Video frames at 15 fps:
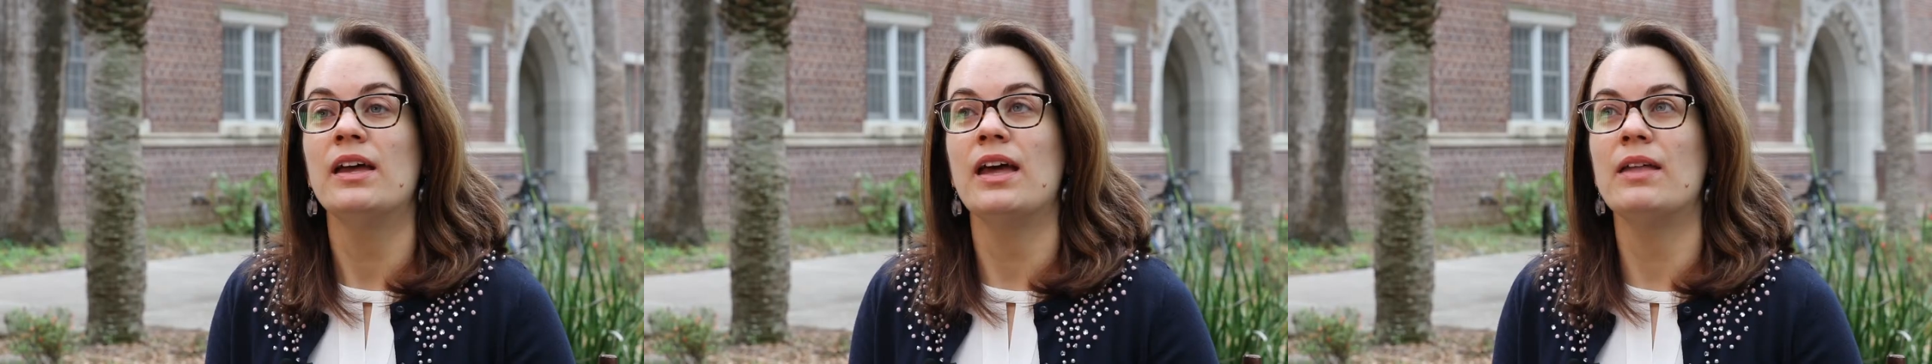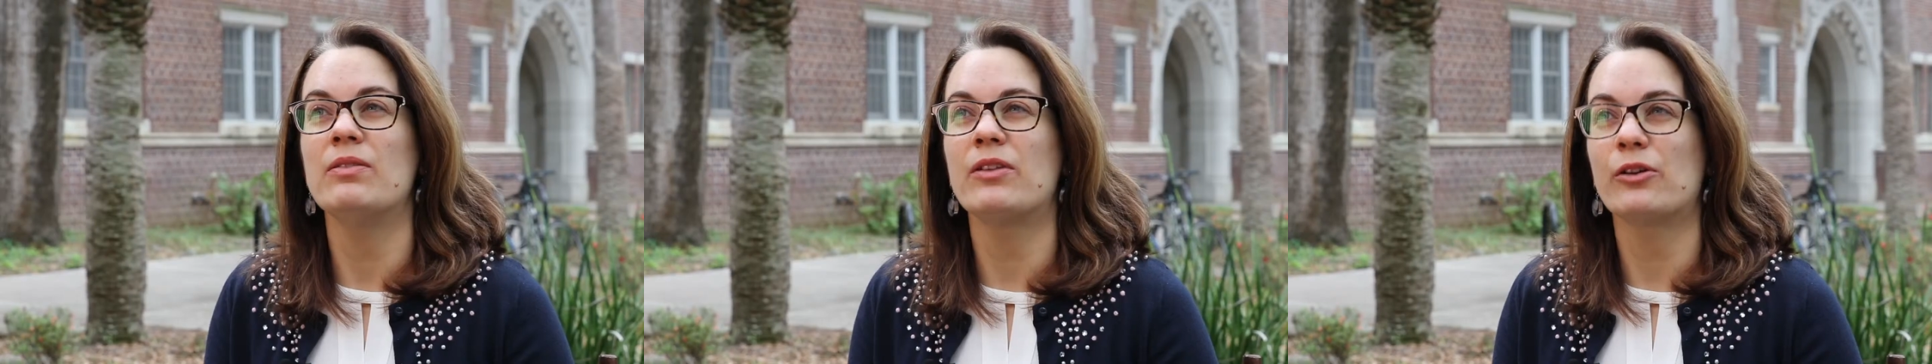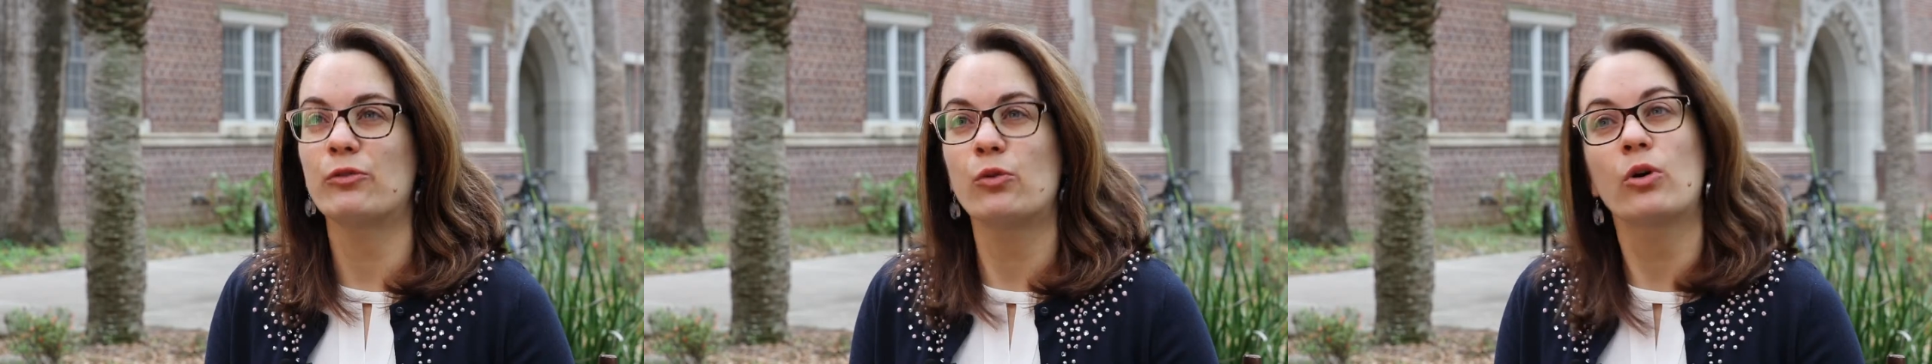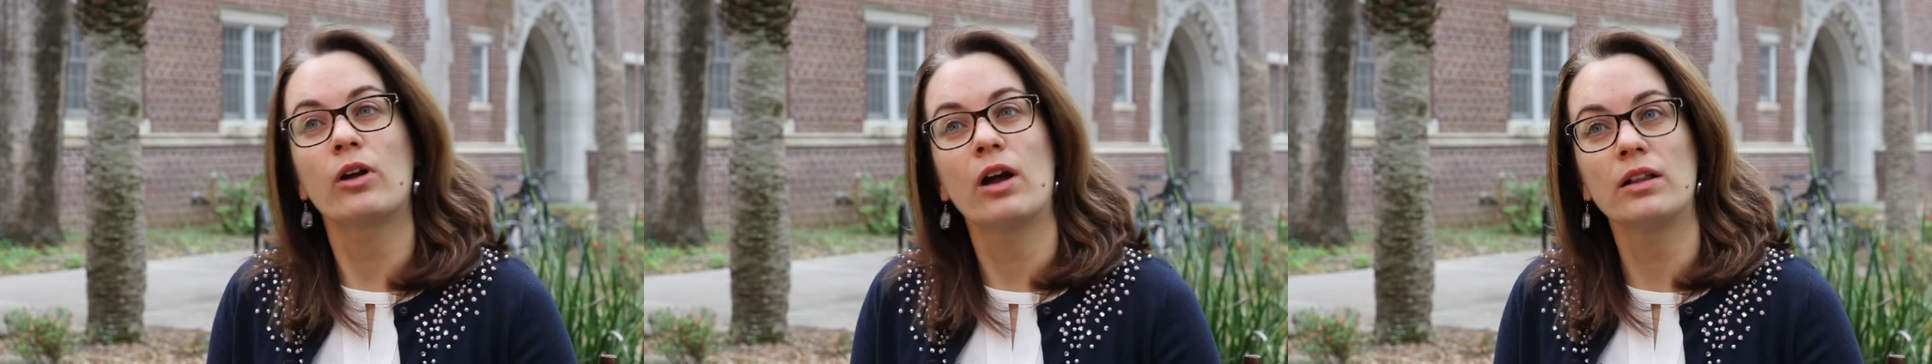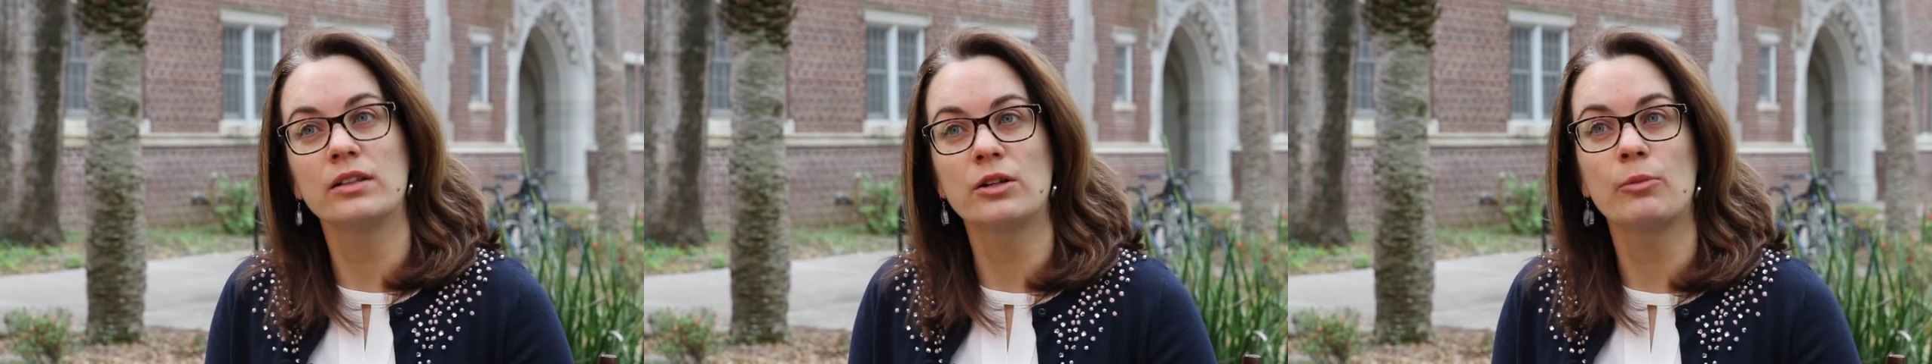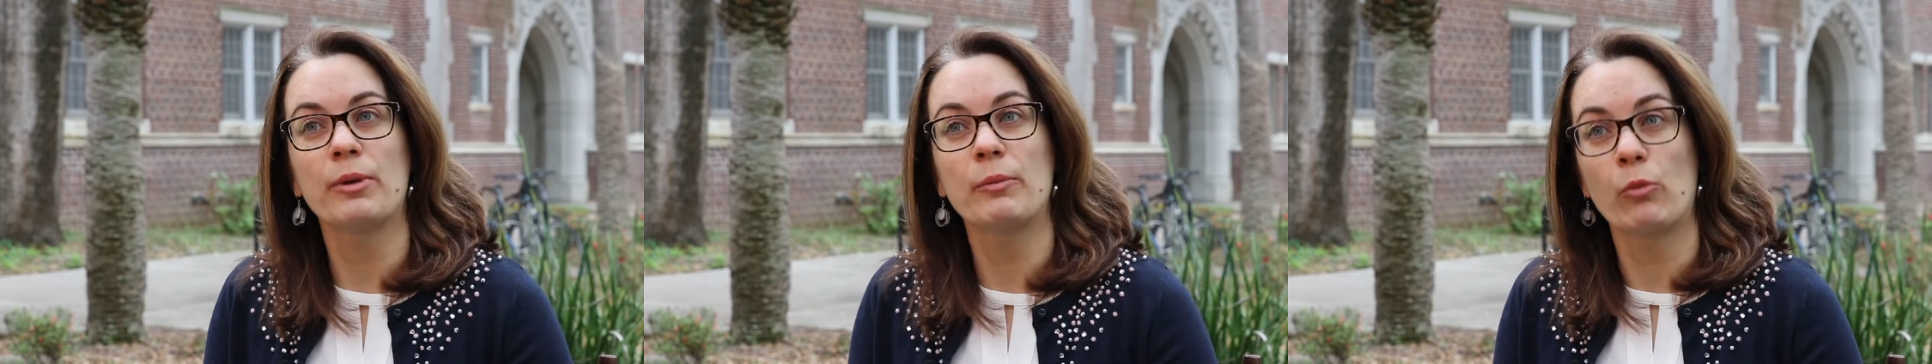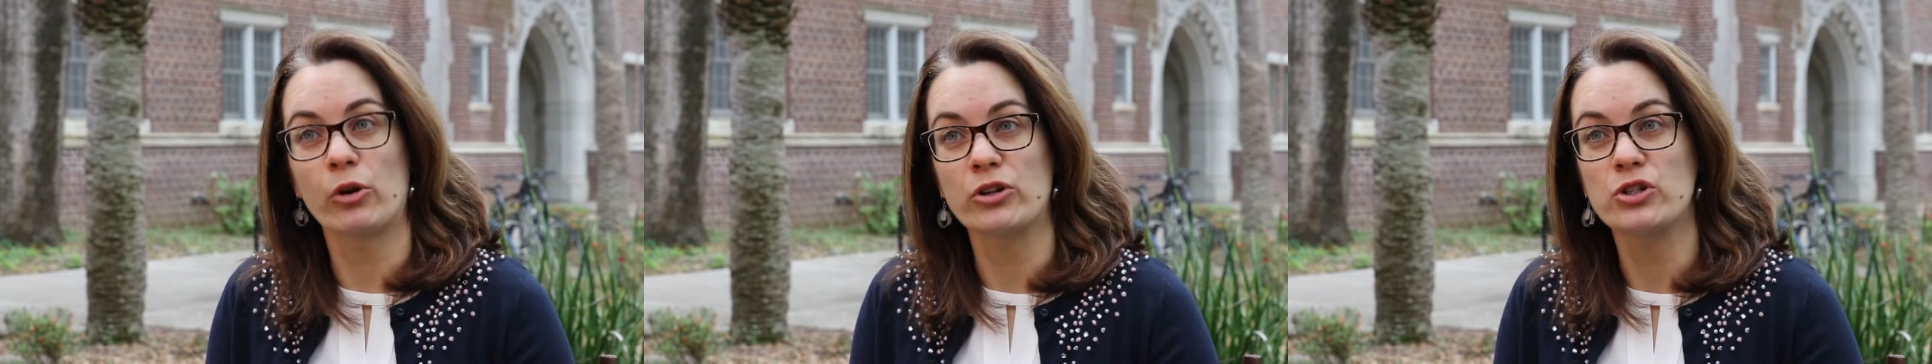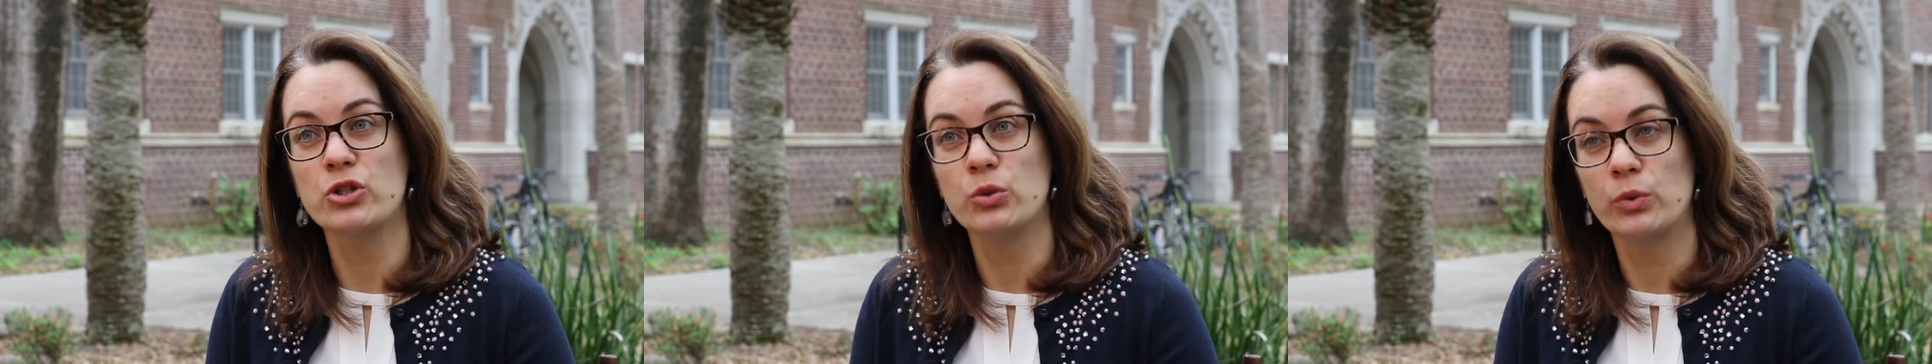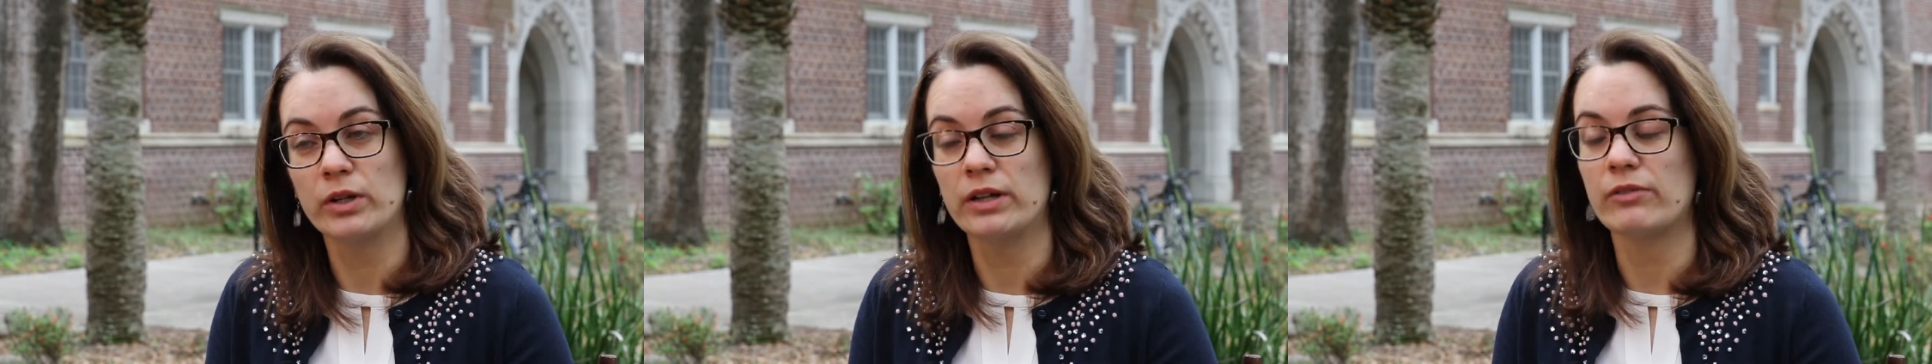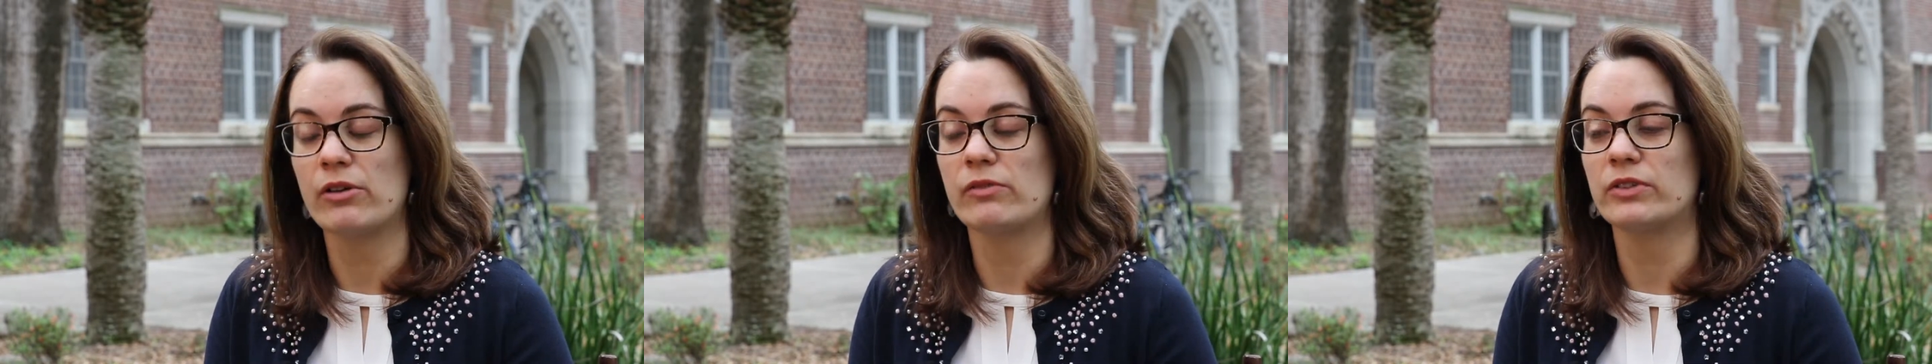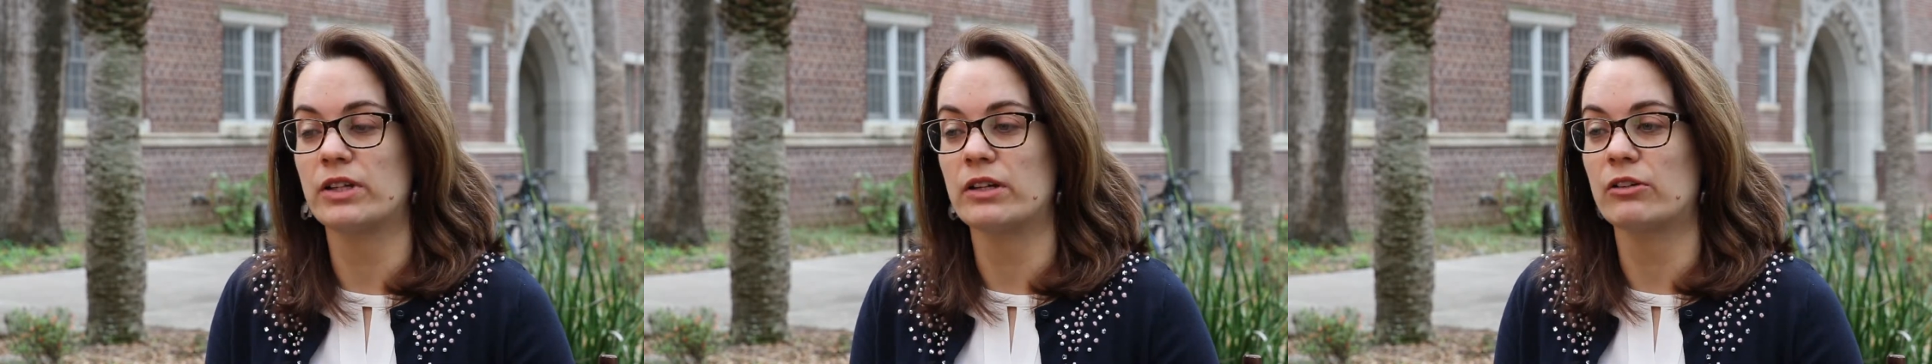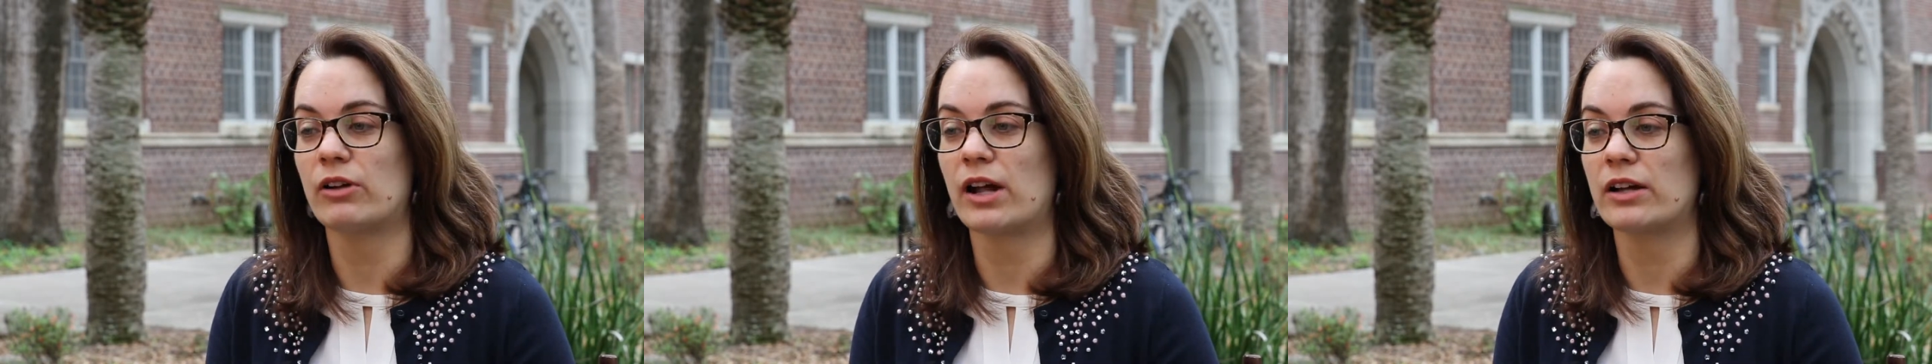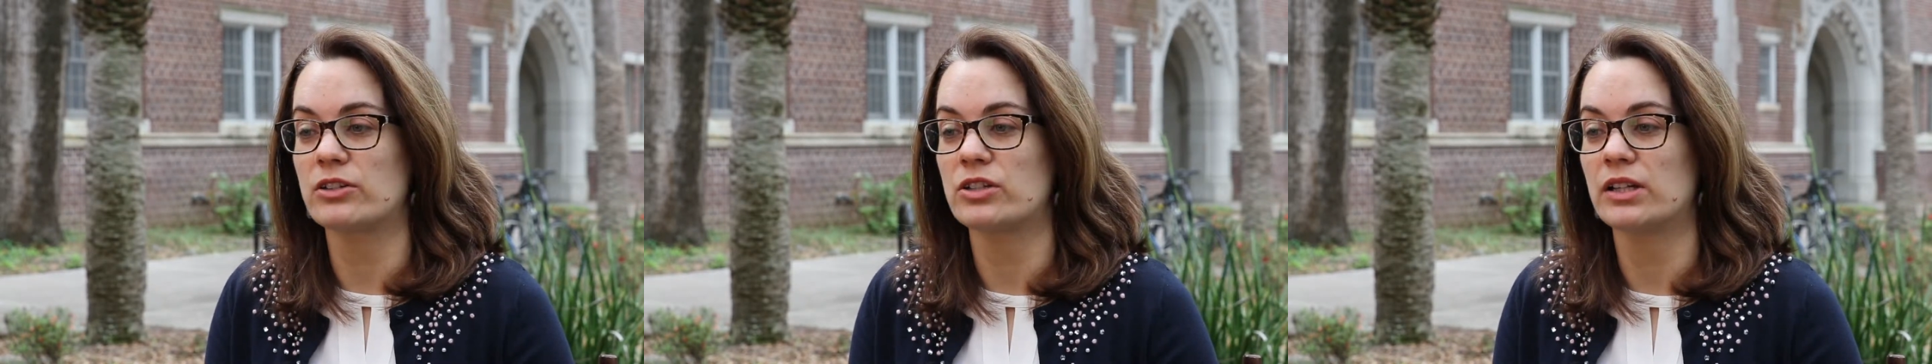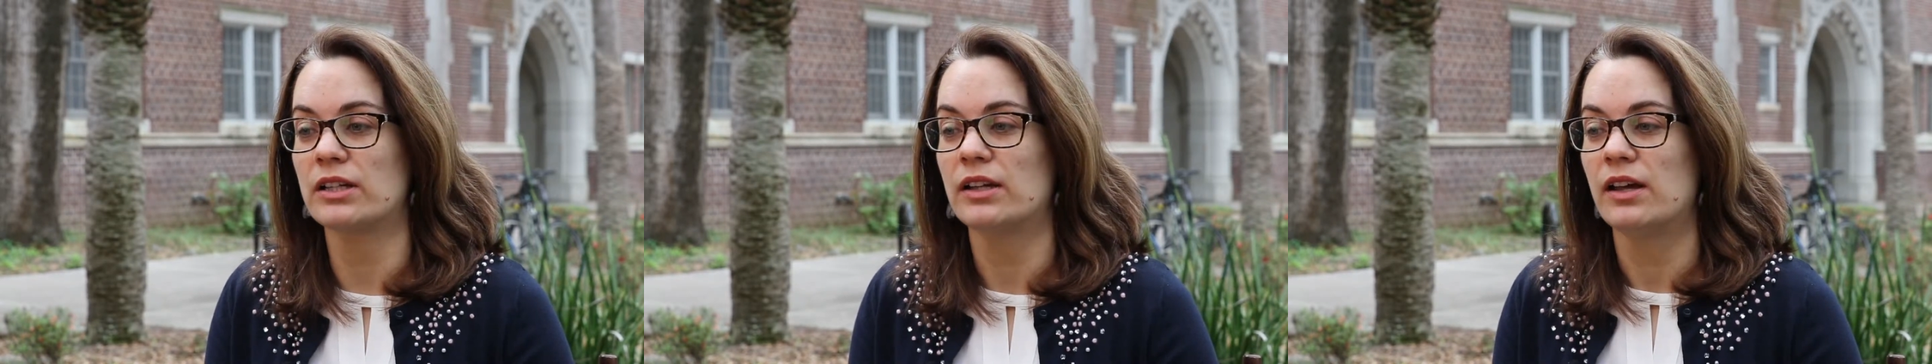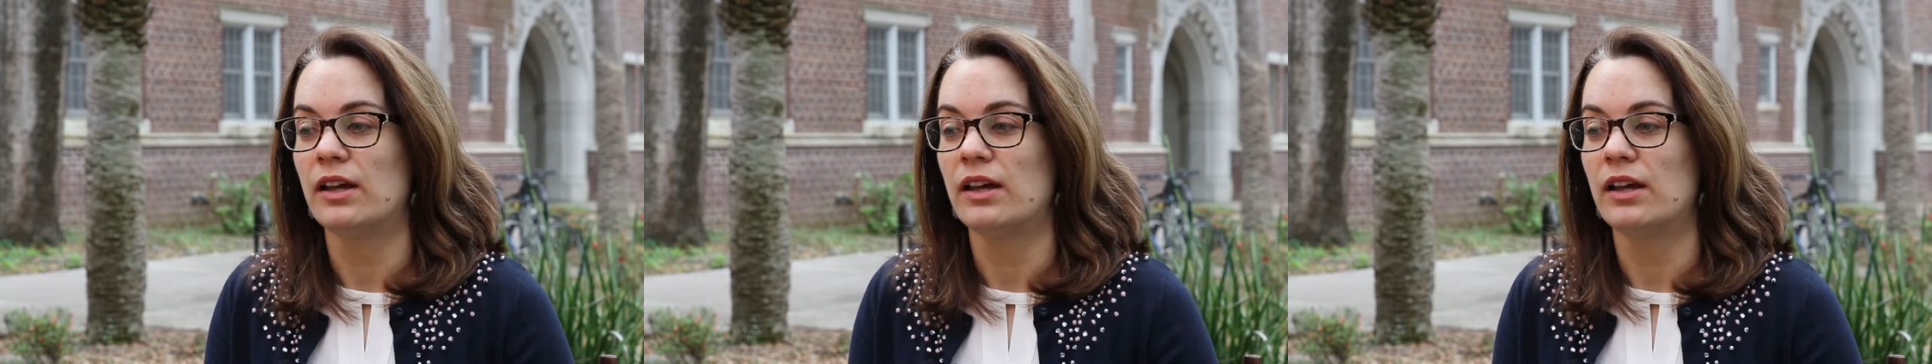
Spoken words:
and therefore a little bit more intuitive of an interaction.